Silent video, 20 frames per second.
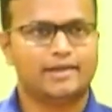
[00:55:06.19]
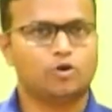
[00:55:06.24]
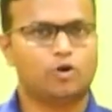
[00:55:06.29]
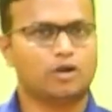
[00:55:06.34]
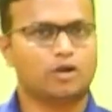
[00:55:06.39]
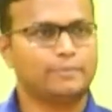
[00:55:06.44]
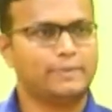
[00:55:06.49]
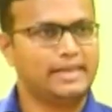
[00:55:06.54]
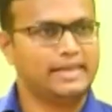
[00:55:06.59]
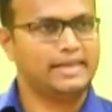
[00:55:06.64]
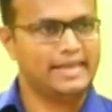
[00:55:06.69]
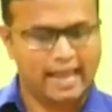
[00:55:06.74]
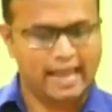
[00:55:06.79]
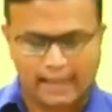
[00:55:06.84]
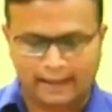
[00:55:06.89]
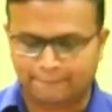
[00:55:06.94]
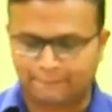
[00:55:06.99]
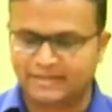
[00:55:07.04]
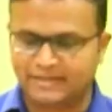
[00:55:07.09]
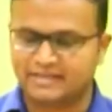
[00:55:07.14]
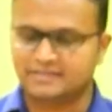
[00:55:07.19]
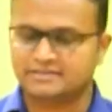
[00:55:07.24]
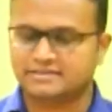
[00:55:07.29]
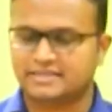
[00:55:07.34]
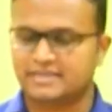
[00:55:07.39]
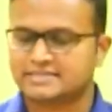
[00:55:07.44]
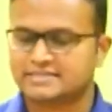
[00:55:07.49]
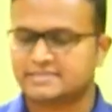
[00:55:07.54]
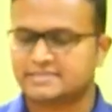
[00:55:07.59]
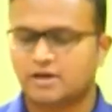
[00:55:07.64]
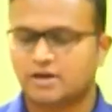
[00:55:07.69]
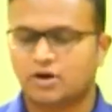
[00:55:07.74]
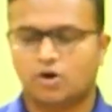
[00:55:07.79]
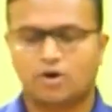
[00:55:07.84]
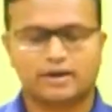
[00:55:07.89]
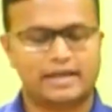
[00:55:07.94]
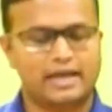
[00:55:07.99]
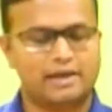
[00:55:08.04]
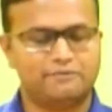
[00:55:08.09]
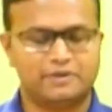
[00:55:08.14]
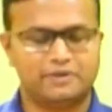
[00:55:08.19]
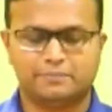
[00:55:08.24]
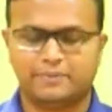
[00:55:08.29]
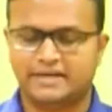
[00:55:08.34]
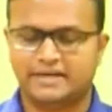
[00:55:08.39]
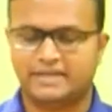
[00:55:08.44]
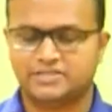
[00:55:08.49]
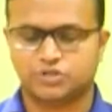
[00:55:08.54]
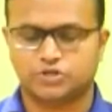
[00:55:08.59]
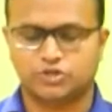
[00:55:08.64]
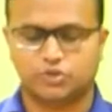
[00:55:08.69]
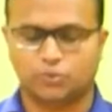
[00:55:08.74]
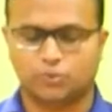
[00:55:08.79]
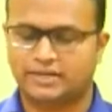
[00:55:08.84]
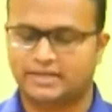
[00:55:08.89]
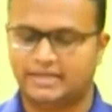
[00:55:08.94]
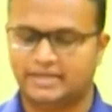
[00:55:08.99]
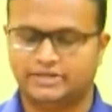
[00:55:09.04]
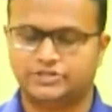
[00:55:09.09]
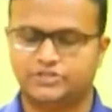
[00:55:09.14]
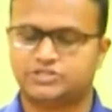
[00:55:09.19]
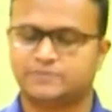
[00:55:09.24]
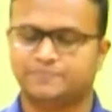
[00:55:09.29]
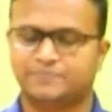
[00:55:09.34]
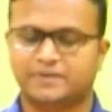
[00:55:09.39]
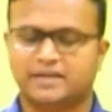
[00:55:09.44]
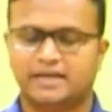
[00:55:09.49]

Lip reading: normally happening things, or everybody's doing it.